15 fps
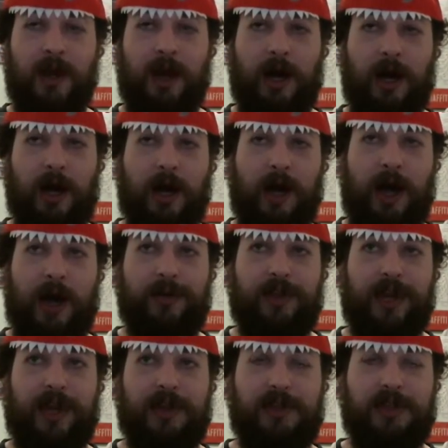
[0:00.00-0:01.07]
How
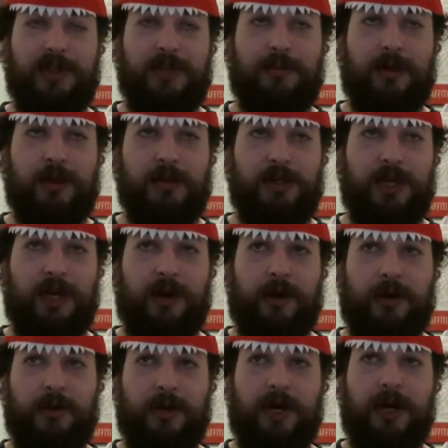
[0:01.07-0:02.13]
they actually approach it, I
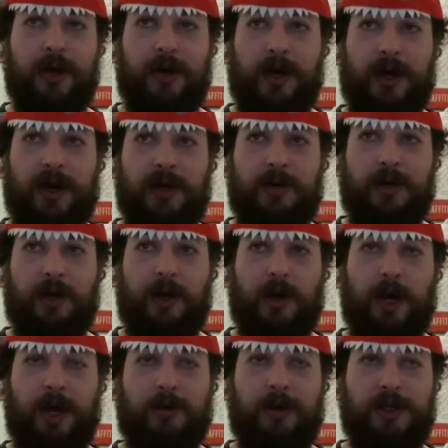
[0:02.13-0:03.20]
don't know, and I don't know
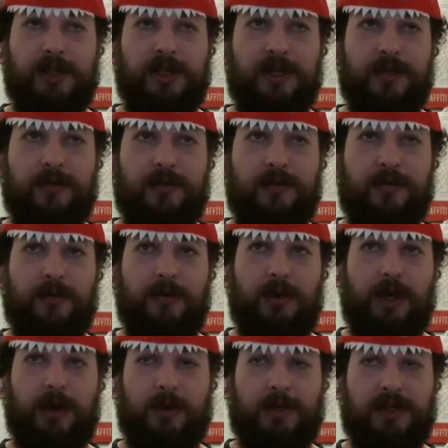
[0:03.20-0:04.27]
how much of
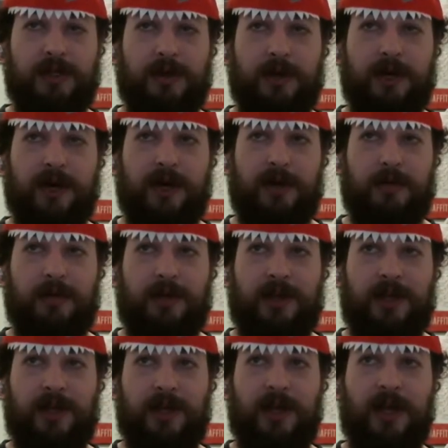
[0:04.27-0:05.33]
what's going on with
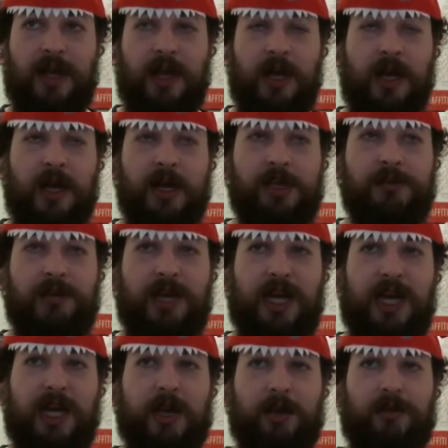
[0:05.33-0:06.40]
it is being
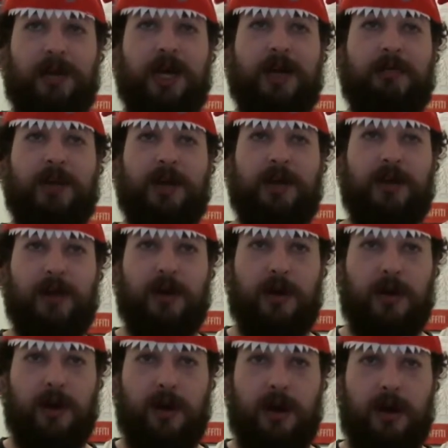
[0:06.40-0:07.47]
held back by their
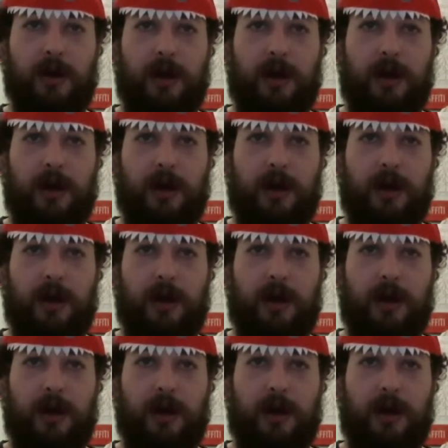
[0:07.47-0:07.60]
current